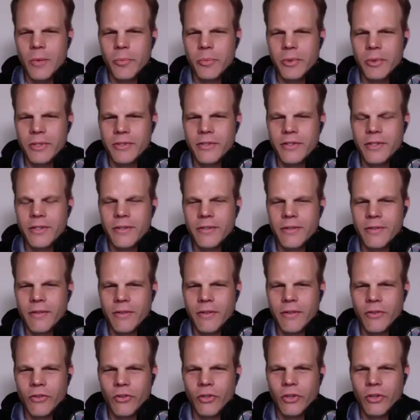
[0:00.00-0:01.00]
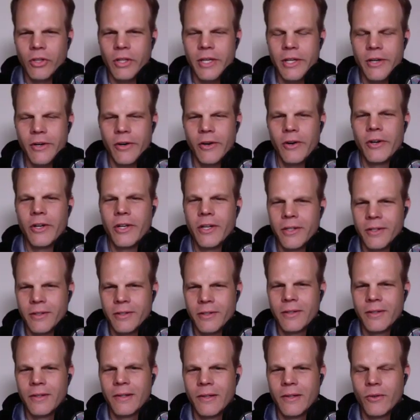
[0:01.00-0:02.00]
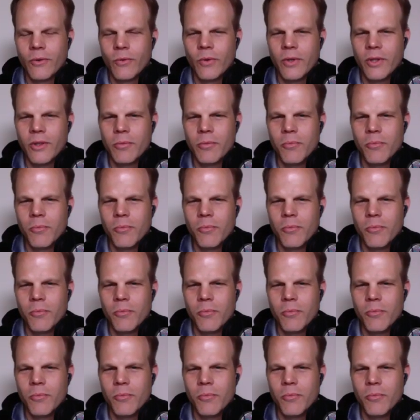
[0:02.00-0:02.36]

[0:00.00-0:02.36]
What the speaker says: is just littered with